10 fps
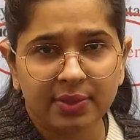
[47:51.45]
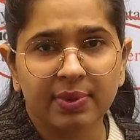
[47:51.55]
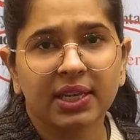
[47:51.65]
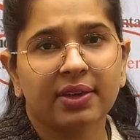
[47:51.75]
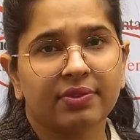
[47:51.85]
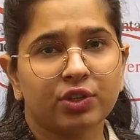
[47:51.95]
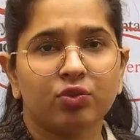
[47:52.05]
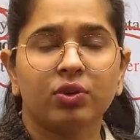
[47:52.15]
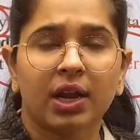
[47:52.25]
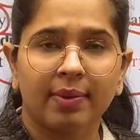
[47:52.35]
been given
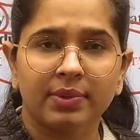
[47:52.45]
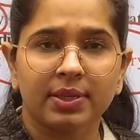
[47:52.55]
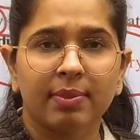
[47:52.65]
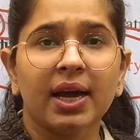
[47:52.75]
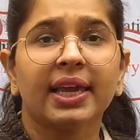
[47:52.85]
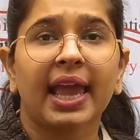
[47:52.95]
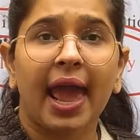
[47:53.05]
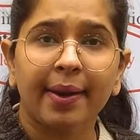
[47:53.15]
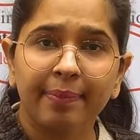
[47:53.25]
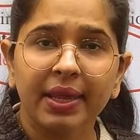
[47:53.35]
to Gram Sabha
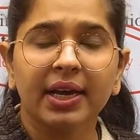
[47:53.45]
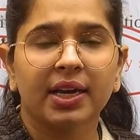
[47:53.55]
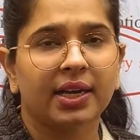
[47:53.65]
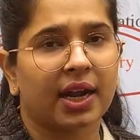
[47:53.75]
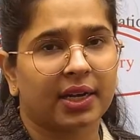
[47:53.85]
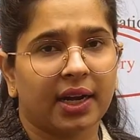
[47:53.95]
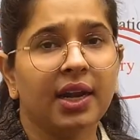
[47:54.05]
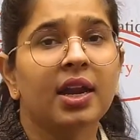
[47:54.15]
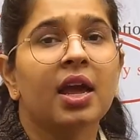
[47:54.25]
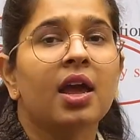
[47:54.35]
can be
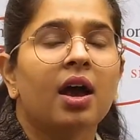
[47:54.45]
conducted